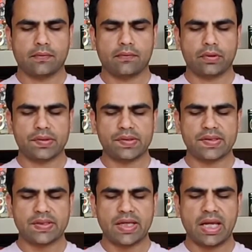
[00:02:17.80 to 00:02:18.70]
for the
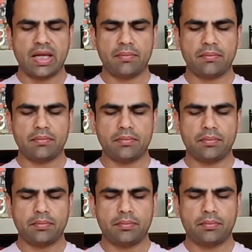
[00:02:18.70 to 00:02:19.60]
same
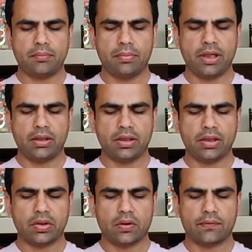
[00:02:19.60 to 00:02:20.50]
period
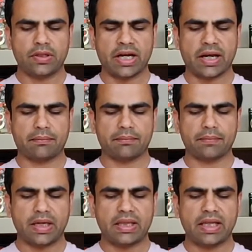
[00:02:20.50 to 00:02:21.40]
of time,
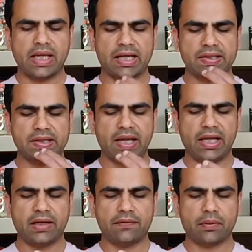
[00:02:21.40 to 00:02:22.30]
and then
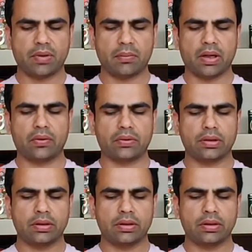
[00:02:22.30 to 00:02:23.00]
exhaling from the mouth.